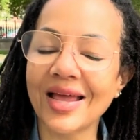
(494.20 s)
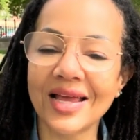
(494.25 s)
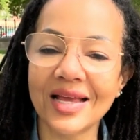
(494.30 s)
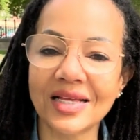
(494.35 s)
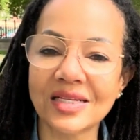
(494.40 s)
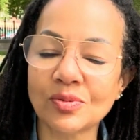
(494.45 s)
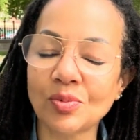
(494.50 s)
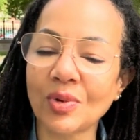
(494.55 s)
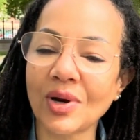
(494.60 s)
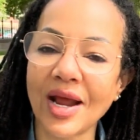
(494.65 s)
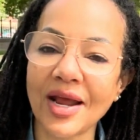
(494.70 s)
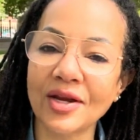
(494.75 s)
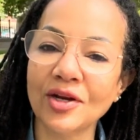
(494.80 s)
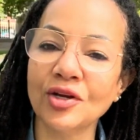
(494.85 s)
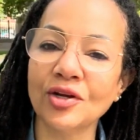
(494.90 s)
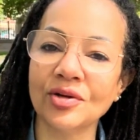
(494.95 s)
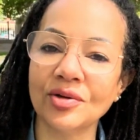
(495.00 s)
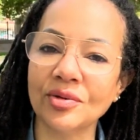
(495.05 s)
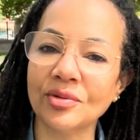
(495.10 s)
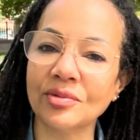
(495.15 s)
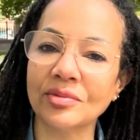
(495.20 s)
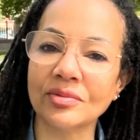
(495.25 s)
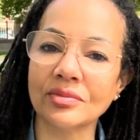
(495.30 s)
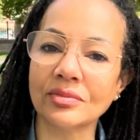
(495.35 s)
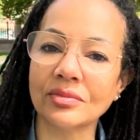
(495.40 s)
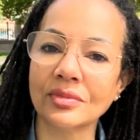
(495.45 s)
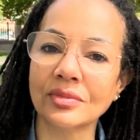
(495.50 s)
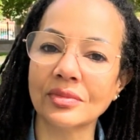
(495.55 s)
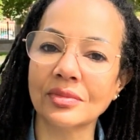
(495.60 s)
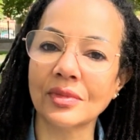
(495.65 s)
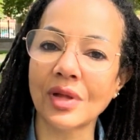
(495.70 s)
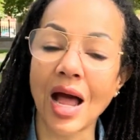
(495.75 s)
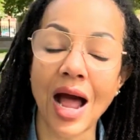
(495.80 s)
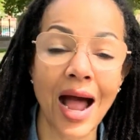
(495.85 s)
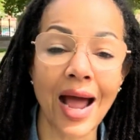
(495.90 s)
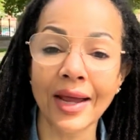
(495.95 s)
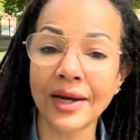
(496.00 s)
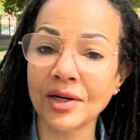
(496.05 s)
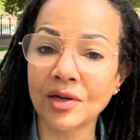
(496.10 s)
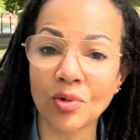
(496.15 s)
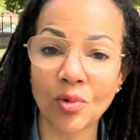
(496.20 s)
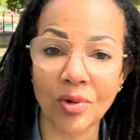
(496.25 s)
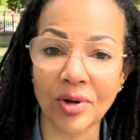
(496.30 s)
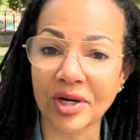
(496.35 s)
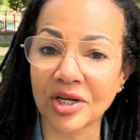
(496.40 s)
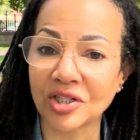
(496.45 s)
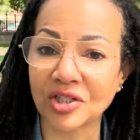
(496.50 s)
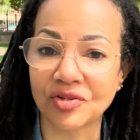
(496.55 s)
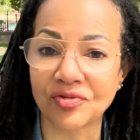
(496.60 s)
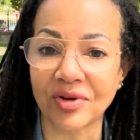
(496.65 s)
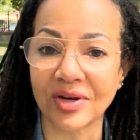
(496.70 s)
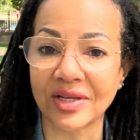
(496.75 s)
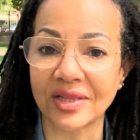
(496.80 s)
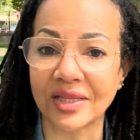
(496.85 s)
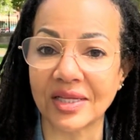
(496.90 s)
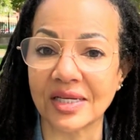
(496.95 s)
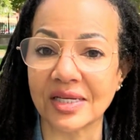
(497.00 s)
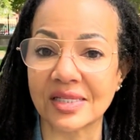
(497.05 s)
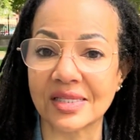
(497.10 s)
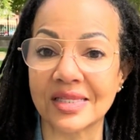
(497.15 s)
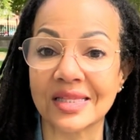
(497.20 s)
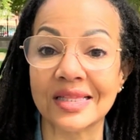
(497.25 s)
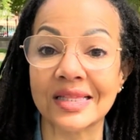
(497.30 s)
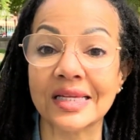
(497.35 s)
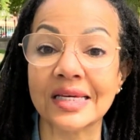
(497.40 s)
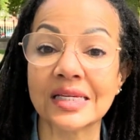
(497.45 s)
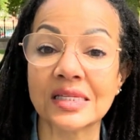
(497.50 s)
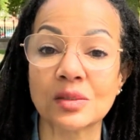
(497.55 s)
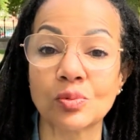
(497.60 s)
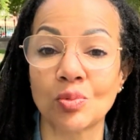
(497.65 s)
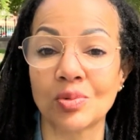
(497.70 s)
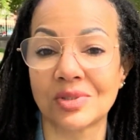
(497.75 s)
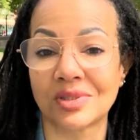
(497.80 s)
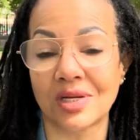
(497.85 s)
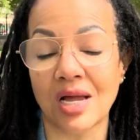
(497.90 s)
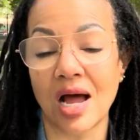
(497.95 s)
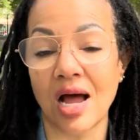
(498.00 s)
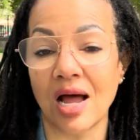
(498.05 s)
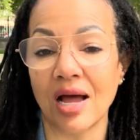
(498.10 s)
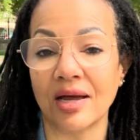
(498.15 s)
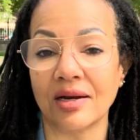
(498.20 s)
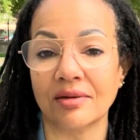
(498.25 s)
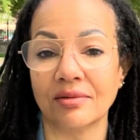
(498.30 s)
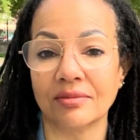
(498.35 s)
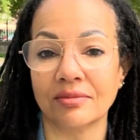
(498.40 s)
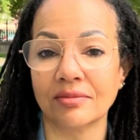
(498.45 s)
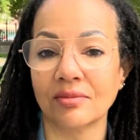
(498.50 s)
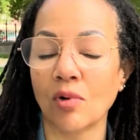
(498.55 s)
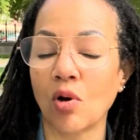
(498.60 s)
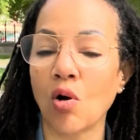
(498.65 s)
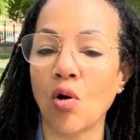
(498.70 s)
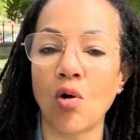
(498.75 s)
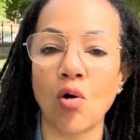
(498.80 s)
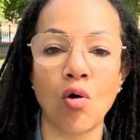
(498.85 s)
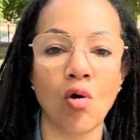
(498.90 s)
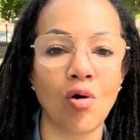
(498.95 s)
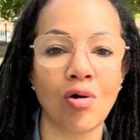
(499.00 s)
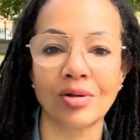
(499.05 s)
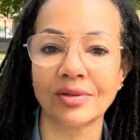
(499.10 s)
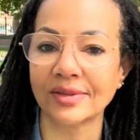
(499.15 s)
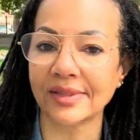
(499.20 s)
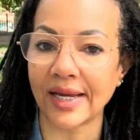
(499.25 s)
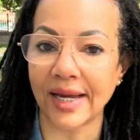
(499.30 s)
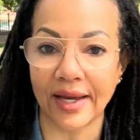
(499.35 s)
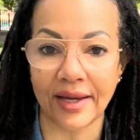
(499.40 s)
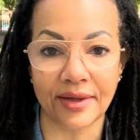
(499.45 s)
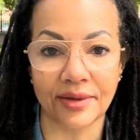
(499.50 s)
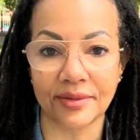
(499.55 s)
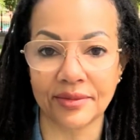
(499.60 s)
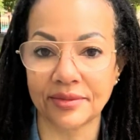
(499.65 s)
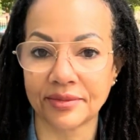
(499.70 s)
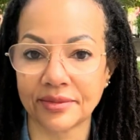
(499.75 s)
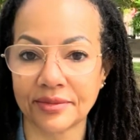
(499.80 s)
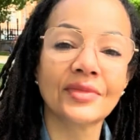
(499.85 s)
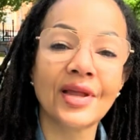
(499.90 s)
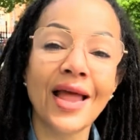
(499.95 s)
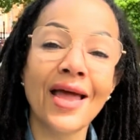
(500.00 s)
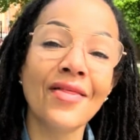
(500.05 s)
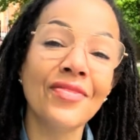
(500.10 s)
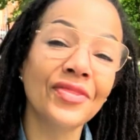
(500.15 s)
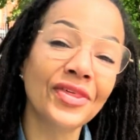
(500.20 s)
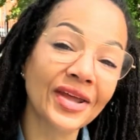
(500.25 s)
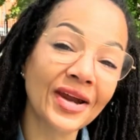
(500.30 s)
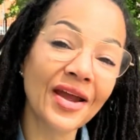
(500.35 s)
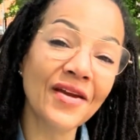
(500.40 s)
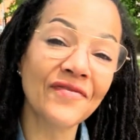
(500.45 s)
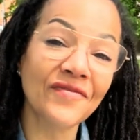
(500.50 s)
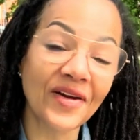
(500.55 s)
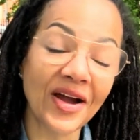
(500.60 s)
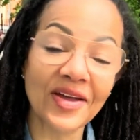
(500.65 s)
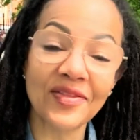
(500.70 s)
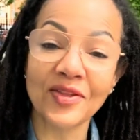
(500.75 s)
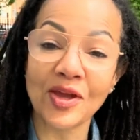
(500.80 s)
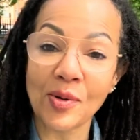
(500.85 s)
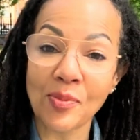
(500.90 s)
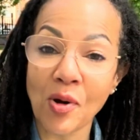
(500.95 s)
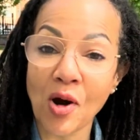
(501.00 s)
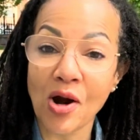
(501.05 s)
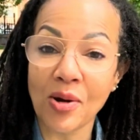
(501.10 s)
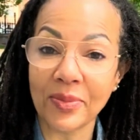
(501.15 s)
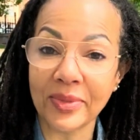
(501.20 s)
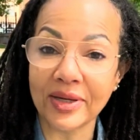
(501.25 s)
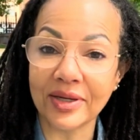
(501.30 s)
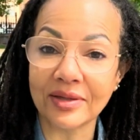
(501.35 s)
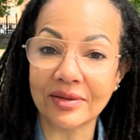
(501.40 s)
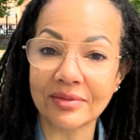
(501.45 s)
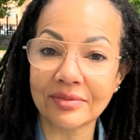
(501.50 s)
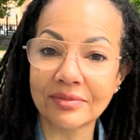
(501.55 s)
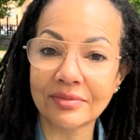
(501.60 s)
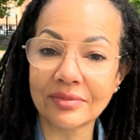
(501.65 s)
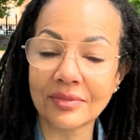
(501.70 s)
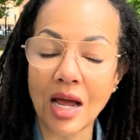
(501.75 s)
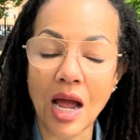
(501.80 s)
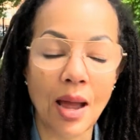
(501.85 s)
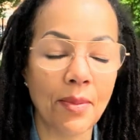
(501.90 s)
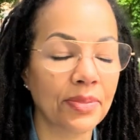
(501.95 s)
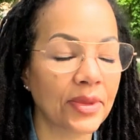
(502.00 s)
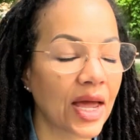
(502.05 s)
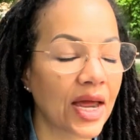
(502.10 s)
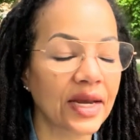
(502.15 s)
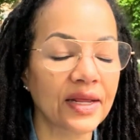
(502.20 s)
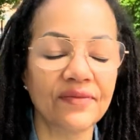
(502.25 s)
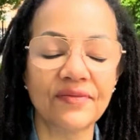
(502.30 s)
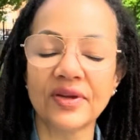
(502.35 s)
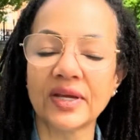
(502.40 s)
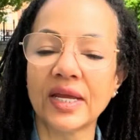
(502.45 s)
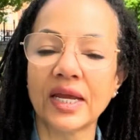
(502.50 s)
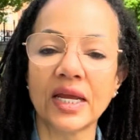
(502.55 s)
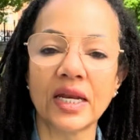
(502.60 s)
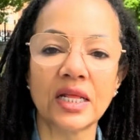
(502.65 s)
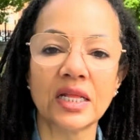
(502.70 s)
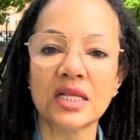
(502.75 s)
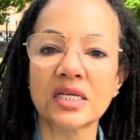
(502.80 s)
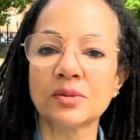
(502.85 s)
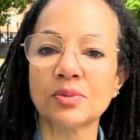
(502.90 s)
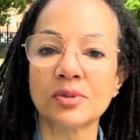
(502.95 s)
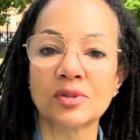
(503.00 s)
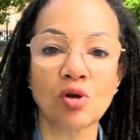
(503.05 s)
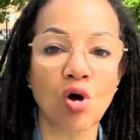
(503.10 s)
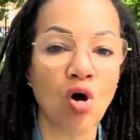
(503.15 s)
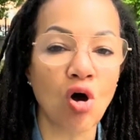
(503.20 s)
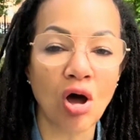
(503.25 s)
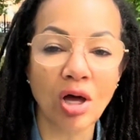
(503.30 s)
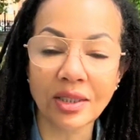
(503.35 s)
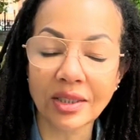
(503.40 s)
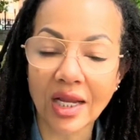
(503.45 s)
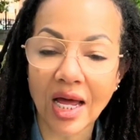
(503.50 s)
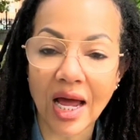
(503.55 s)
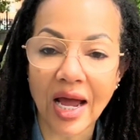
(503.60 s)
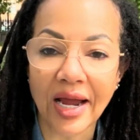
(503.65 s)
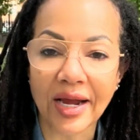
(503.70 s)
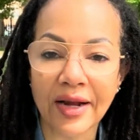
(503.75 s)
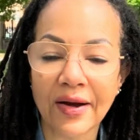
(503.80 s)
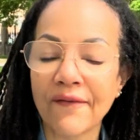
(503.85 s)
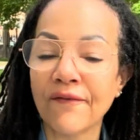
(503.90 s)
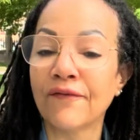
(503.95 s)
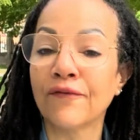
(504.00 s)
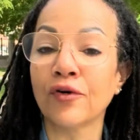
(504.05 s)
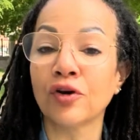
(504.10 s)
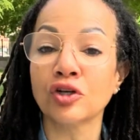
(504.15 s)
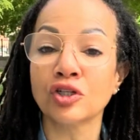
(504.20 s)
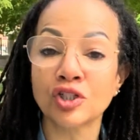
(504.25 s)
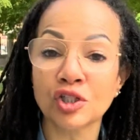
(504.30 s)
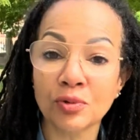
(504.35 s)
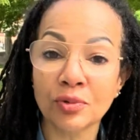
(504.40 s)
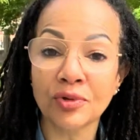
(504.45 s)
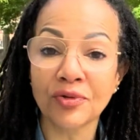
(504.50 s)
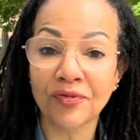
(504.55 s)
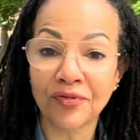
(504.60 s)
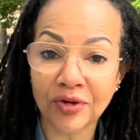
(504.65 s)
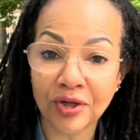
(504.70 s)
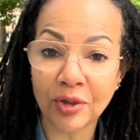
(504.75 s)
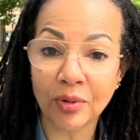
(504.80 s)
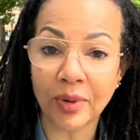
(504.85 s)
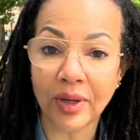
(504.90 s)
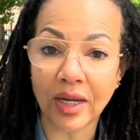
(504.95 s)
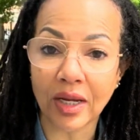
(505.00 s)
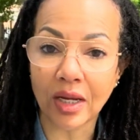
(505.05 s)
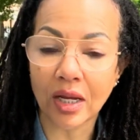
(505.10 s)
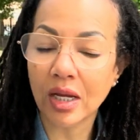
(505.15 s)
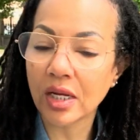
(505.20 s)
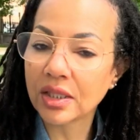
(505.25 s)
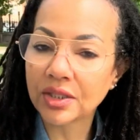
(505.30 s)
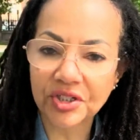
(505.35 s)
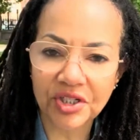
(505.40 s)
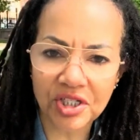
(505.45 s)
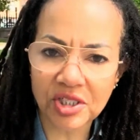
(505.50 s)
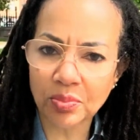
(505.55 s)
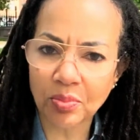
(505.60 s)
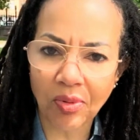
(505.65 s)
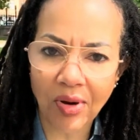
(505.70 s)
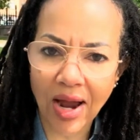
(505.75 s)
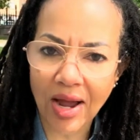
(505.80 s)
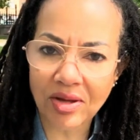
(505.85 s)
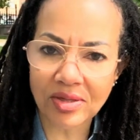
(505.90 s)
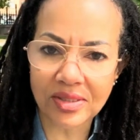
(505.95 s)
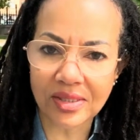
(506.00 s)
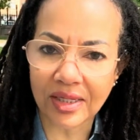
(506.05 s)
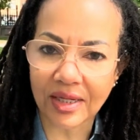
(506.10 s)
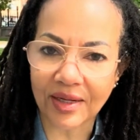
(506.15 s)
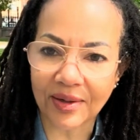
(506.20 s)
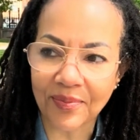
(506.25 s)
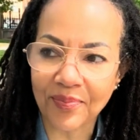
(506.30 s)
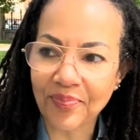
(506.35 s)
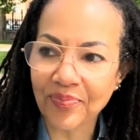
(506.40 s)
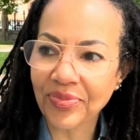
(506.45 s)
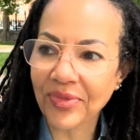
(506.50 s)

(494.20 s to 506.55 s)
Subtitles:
It's when I knew I didn't orchestrate this. This was God all day. And then I find the apartment. I'm not even kidding. This was online, virtual viewing, just browsing.